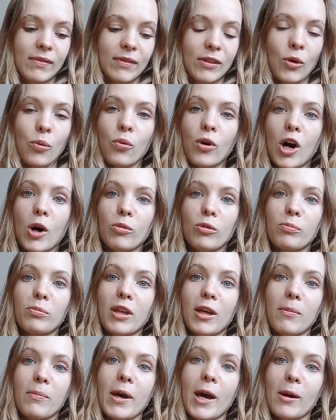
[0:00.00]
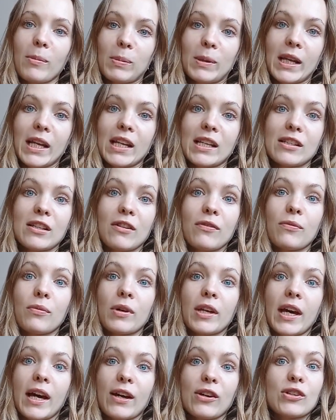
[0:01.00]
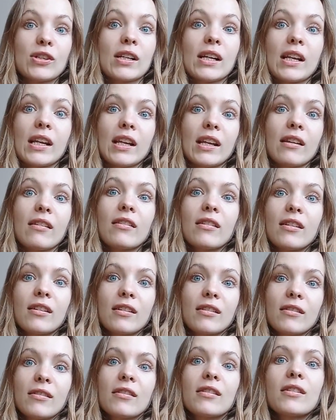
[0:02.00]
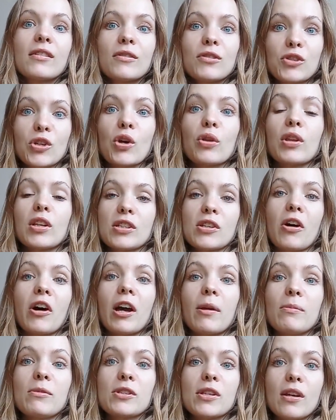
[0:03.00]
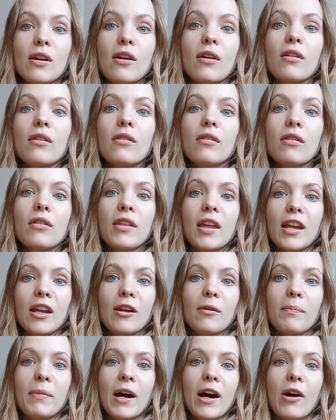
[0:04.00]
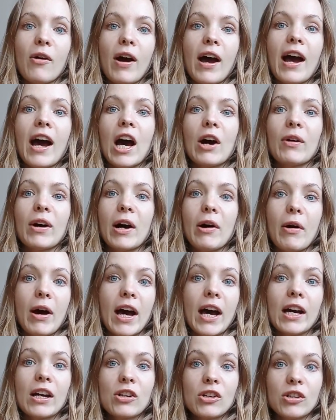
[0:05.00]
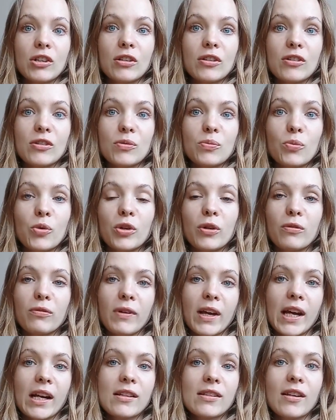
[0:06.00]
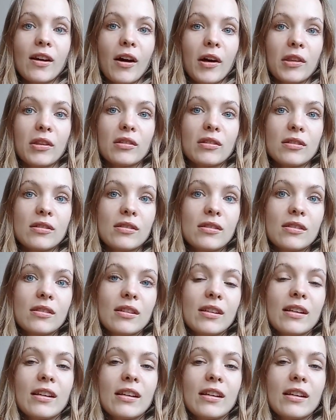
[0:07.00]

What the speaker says: the world would be a better place if we actually took the time to think about how our actions would affect others,